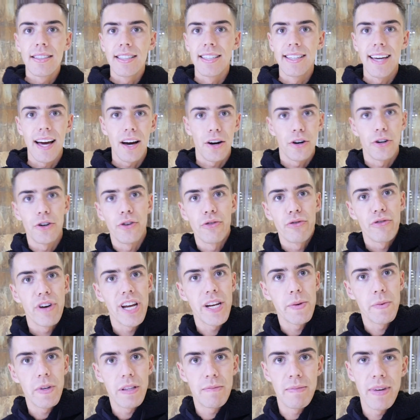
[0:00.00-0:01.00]
get on
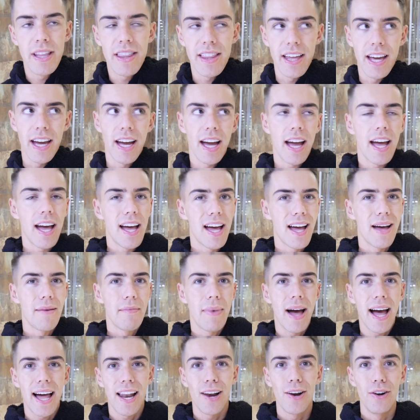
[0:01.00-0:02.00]
ready with me thing.
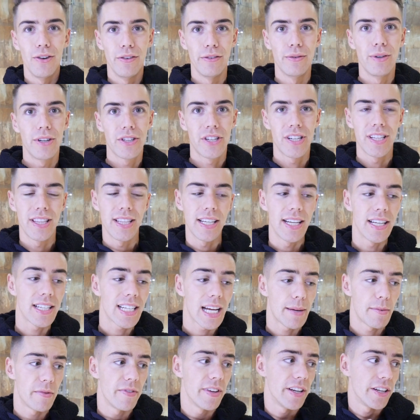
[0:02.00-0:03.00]
I love watching these
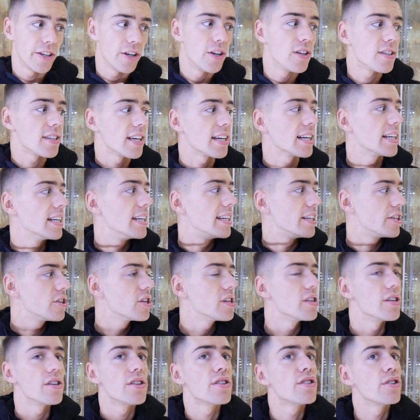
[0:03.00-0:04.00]
type of videos, like
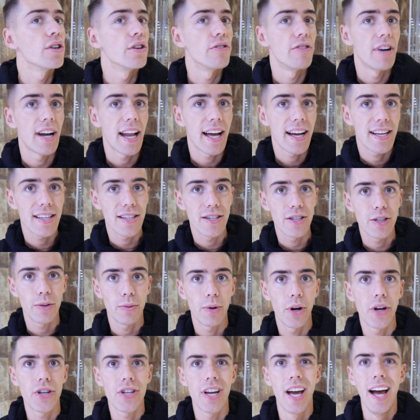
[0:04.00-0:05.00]
literally they're so relaxing
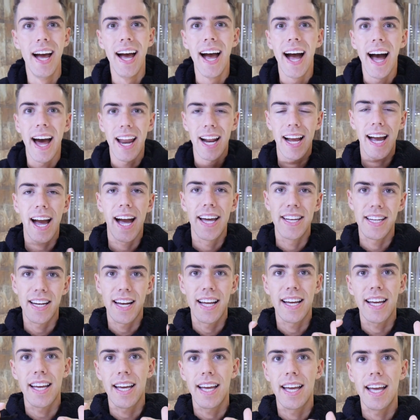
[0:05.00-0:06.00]
to watch and kind of
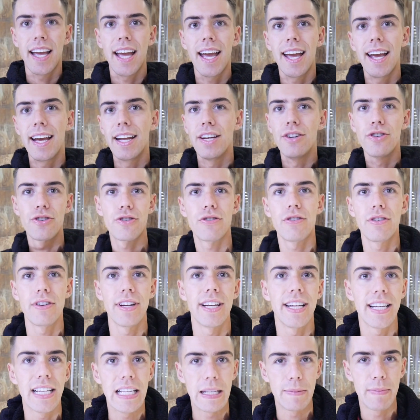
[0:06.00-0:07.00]
like
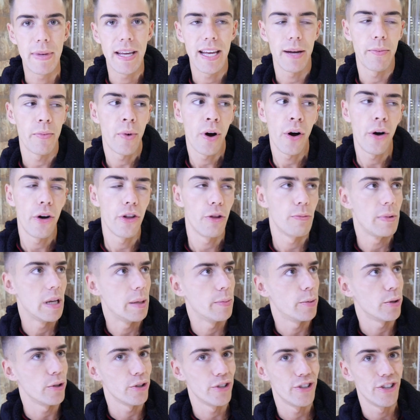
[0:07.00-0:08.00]
intrigues me and what other
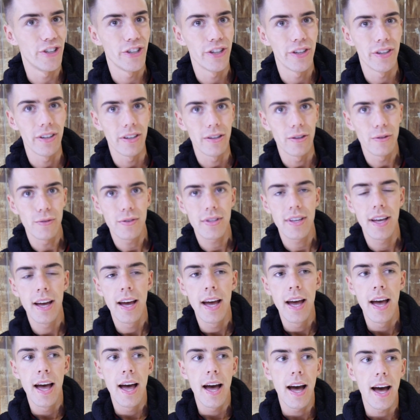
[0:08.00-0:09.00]
people use
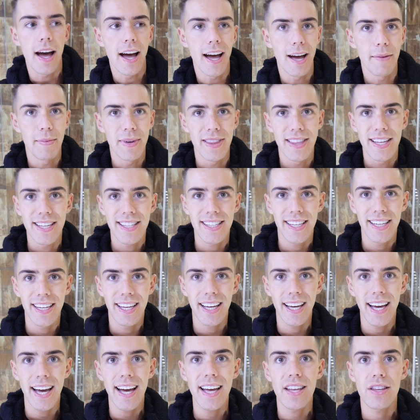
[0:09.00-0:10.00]
in their
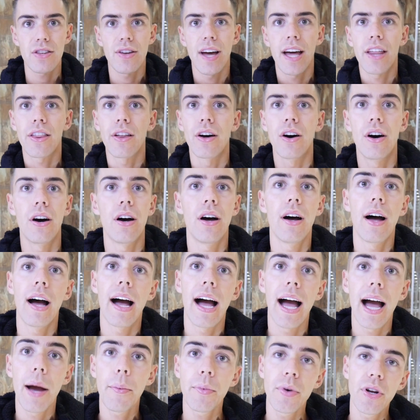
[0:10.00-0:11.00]
skincare. So I thought
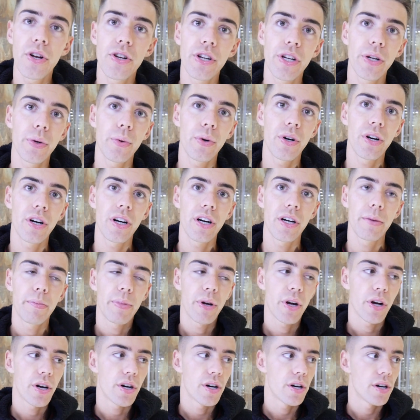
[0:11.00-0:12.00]
I'm gonna do
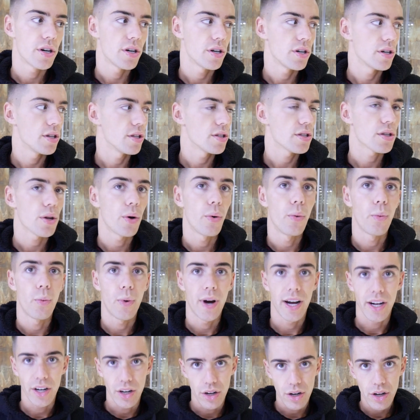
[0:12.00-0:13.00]
one because
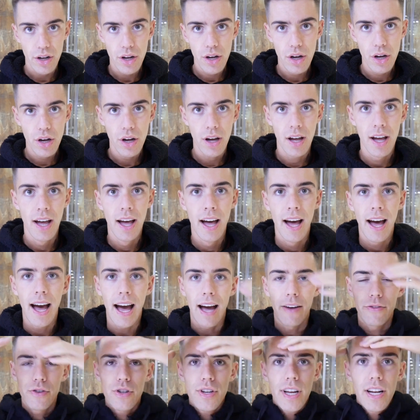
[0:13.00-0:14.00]
why not?
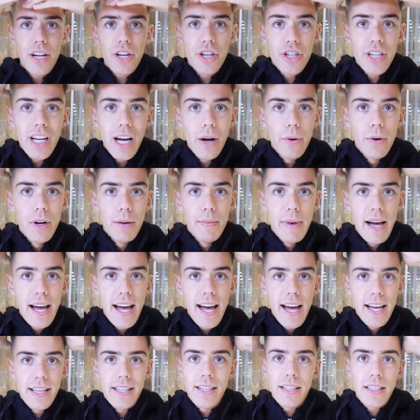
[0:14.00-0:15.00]
I've just had a shower,
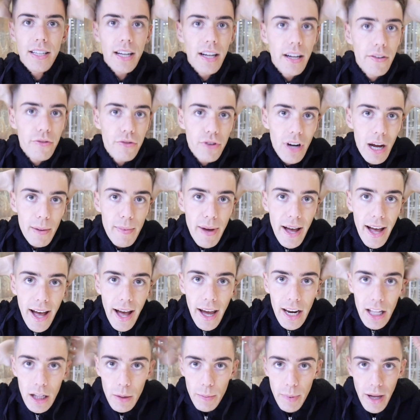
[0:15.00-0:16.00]
I've dried my
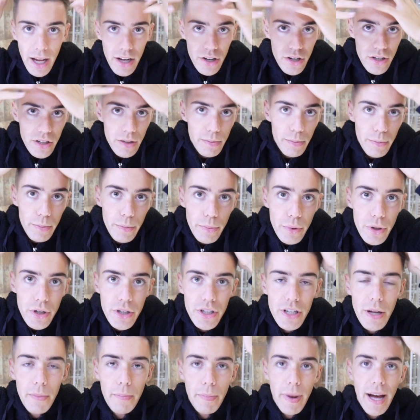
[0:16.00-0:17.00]
hair a little bit and just
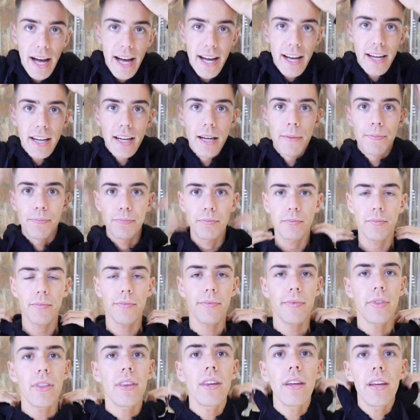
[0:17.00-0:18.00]
brushed it back.
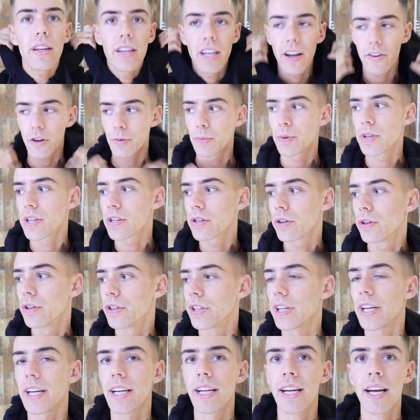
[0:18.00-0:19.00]
Now I just put this
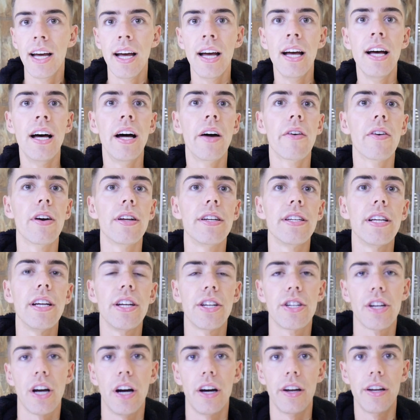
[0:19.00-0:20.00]
hoodie, I've got a
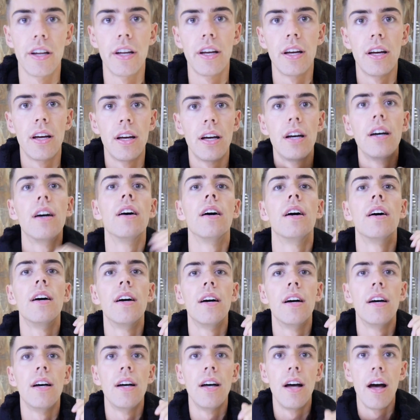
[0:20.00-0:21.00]
t-shirt on
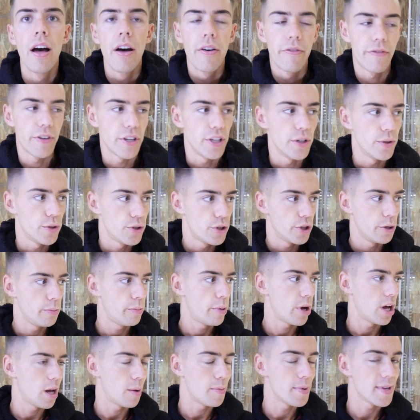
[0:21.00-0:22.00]
for
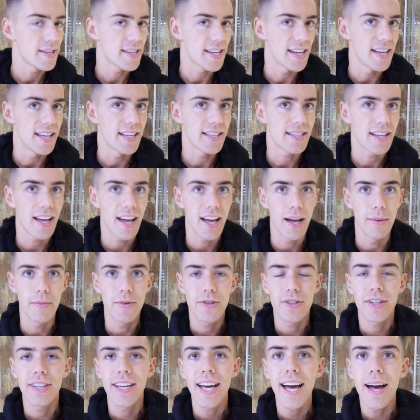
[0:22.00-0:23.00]
YouTube purposes.
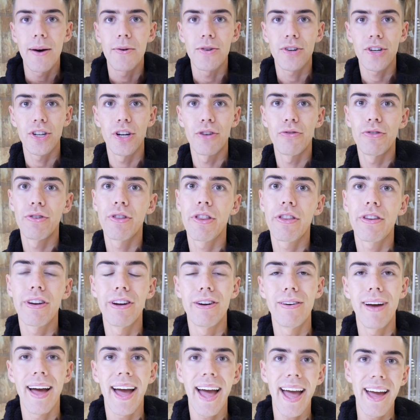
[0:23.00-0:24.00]
So yeah, I was gonna run
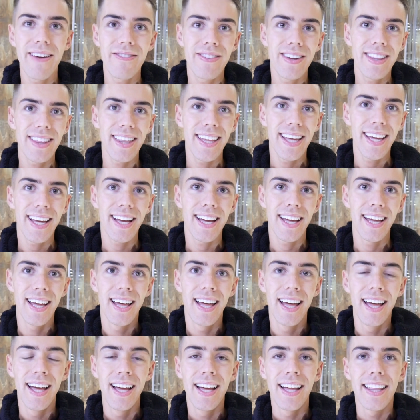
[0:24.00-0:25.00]
through
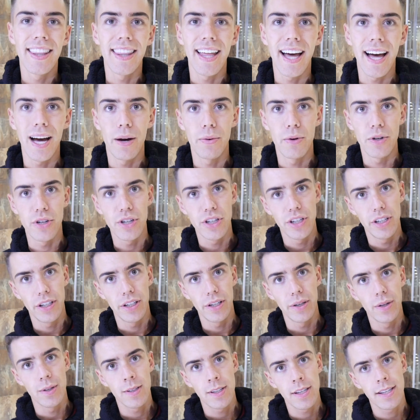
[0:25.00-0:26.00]
everything that I would
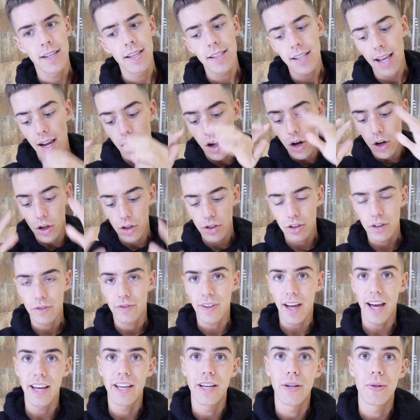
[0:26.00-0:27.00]
use. This is like all
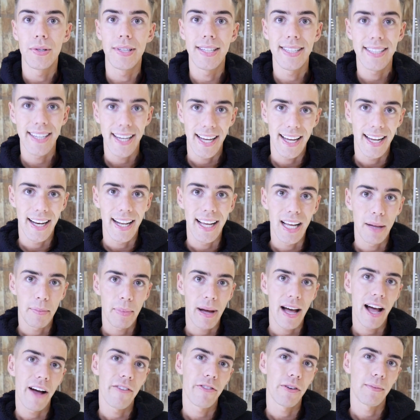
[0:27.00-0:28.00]
stuff that I use daily
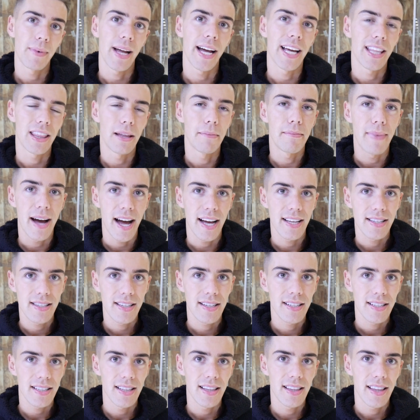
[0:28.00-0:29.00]
apart from like the
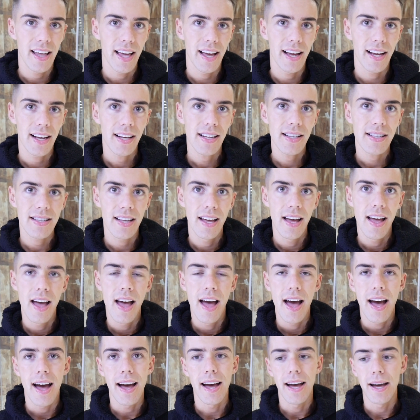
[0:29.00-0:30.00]
masks and things.
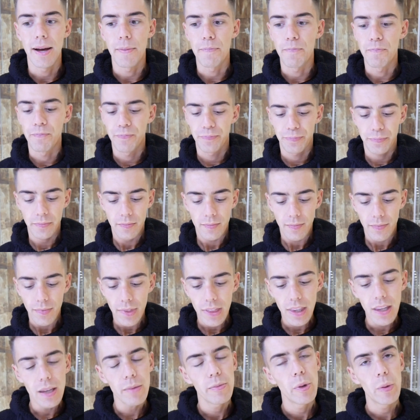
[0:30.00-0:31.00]

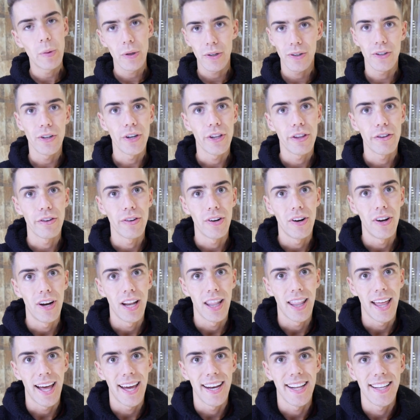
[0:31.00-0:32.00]
But we'll go through
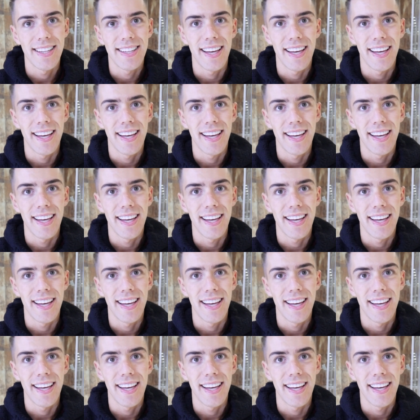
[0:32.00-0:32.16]
all of that in a